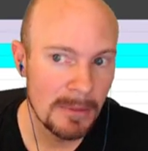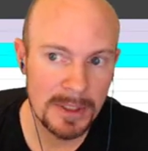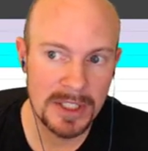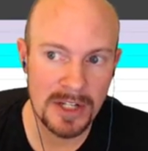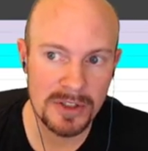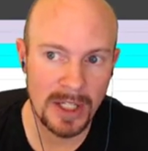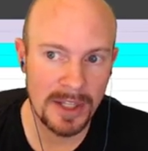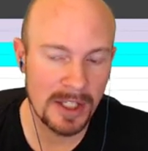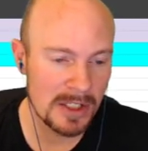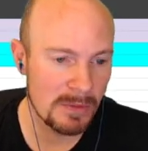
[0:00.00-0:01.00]
Potential, I
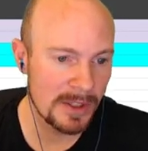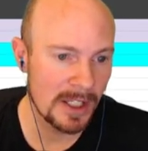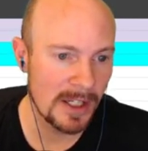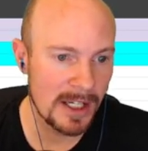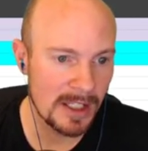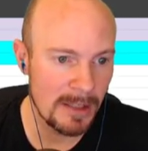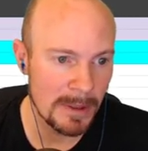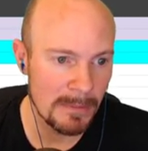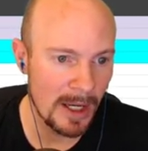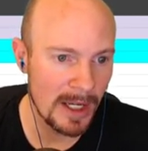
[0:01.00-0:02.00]
think, is one thing you got to keep
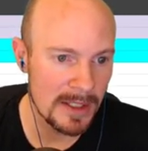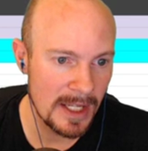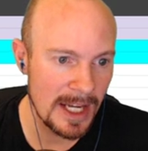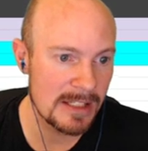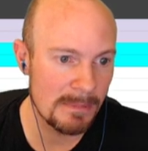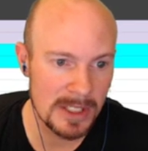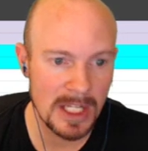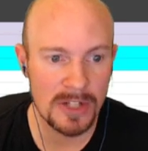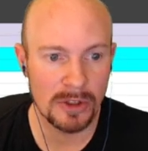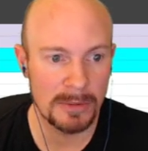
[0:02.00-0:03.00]
in mind. It has the
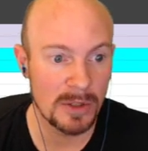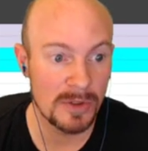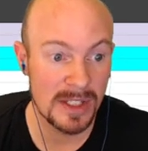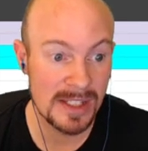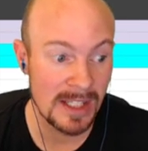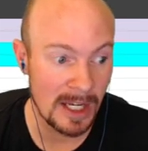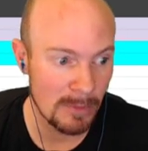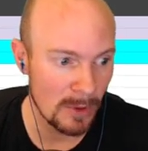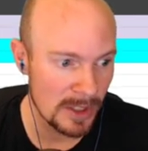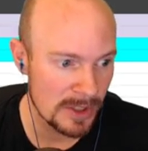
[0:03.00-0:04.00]
potential to be an insane
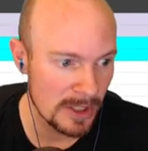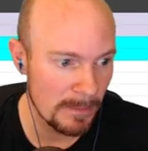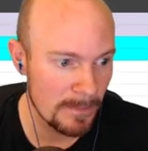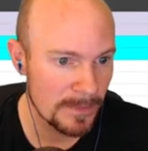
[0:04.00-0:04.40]
boarding ship.